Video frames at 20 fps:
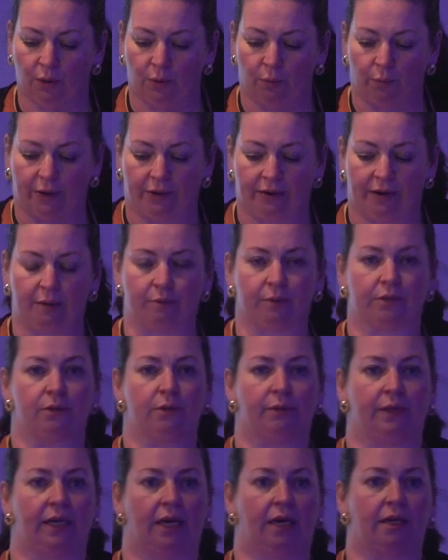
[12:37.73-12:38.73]
we're able
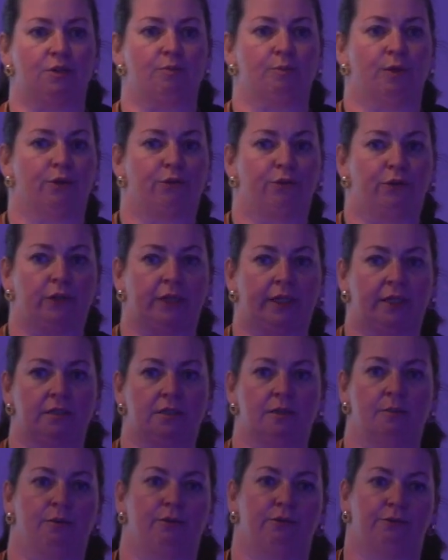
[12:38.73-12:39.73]
to engage more fully and
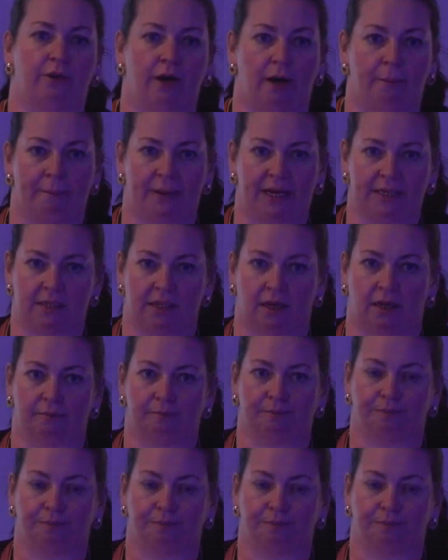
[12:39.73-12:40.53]
to perform better.